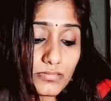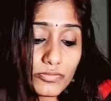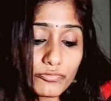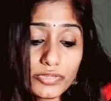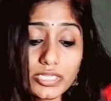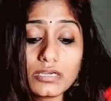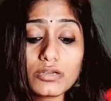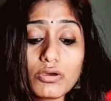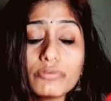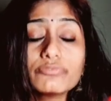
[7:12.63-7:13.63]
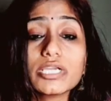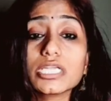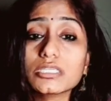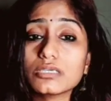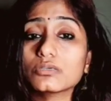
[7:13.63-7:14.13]
fear of
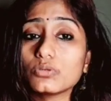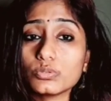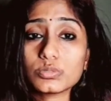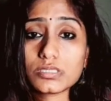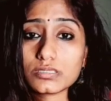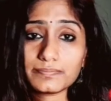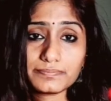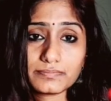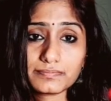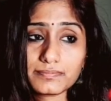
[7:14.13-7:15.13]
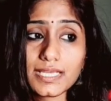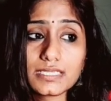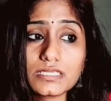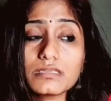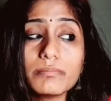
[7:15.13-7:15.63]
intercourse.
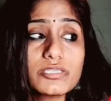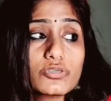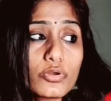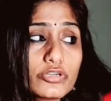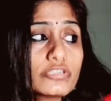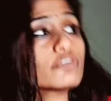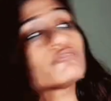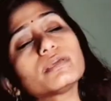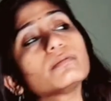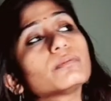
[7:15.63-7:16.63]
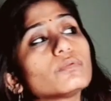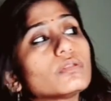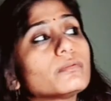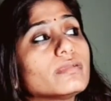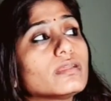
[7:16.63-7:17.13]
That is a majority of people
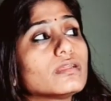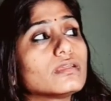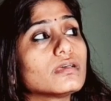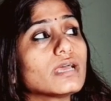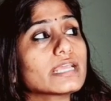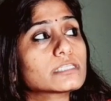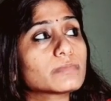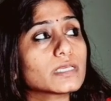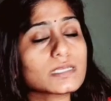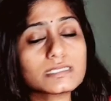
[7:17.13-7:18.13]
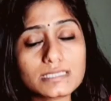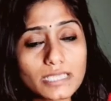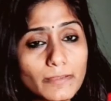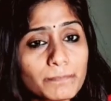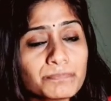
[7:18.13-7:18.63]
will be
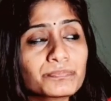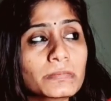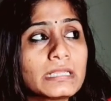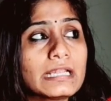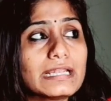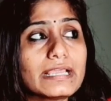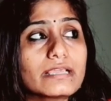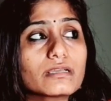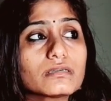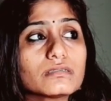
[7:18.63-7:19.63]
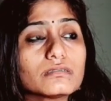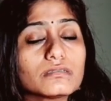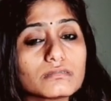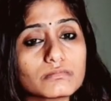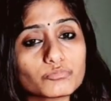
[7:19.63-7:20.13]
experiencing. Like
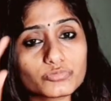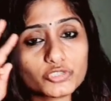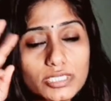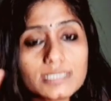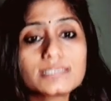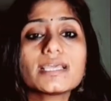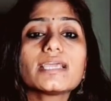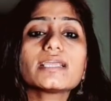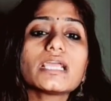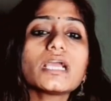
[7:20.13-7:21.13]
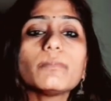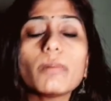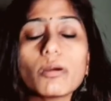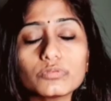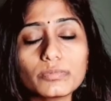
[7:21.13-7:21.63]
just thinking
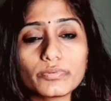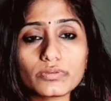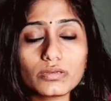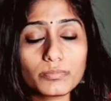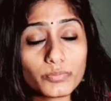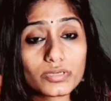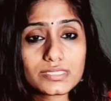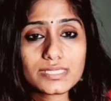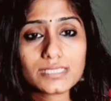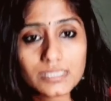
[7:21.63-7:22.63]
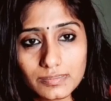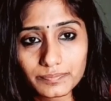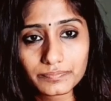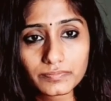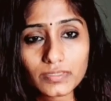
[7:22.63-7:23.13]
about the process,
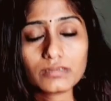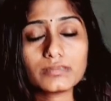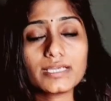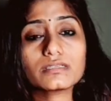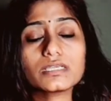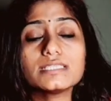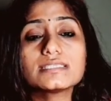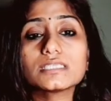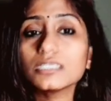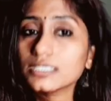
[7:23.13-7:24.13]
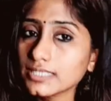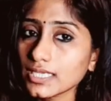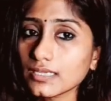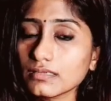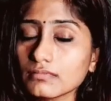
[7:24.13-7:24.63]
that
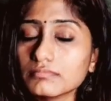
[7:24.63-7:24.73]
inserting